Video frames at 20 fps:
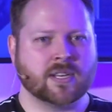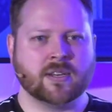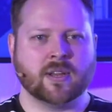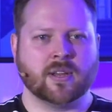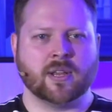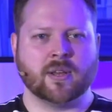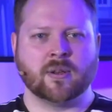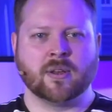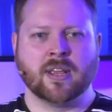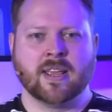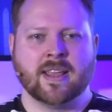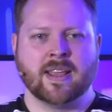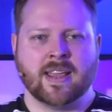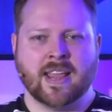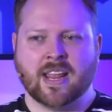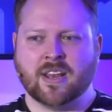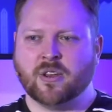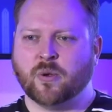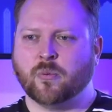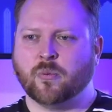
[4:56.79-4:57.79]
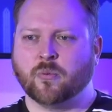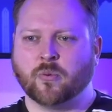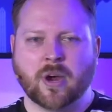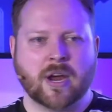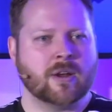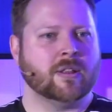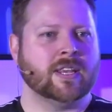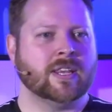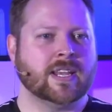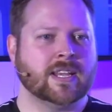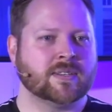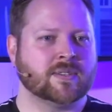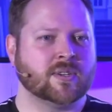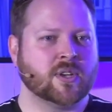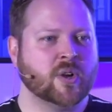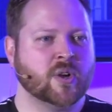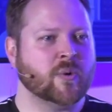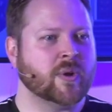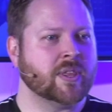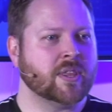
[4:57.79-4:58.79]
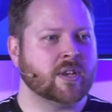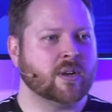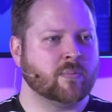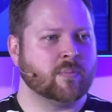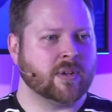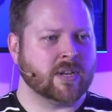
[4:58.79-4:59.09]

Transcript: and you rarely get to go in there,